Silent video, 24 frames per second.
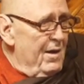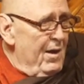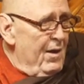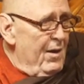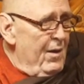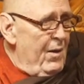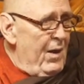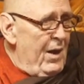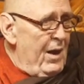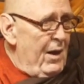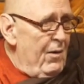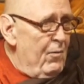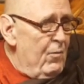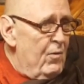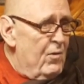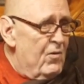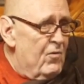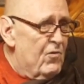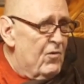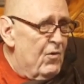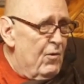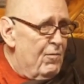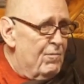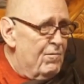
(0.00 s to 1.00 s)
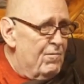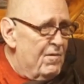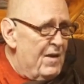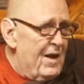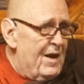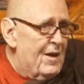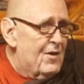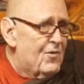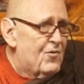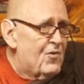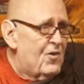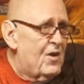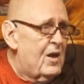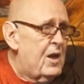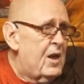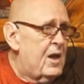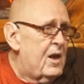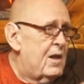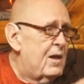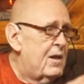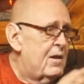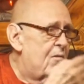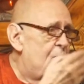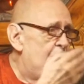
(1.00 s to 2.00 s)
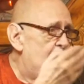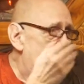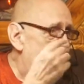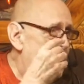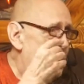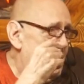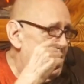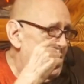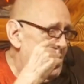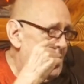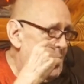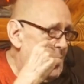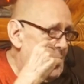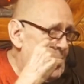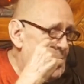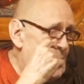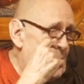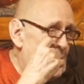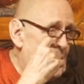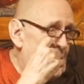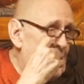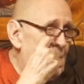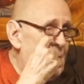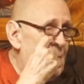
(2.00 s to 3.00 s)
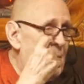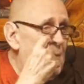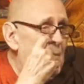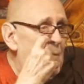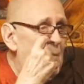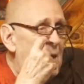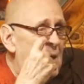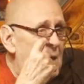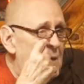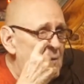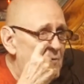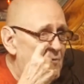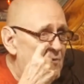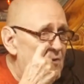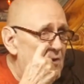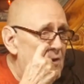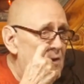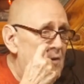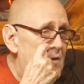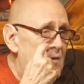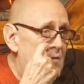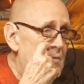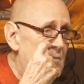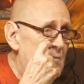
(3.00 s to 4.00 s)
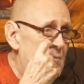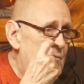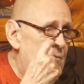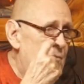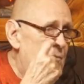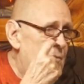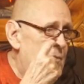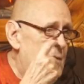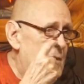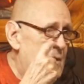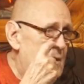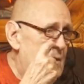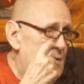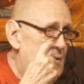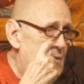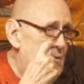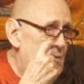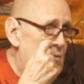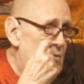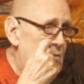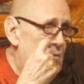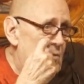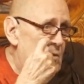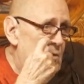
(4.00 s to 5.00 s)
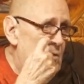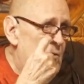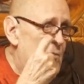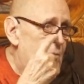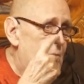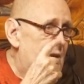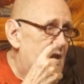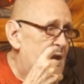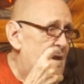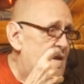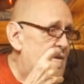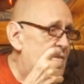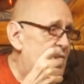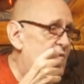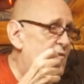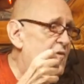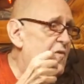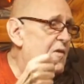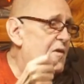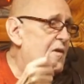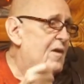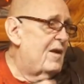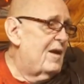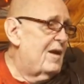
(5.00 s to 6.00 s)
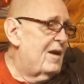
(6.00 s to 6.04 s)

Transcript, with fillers: I mean, I was so fascinated with Papancha which means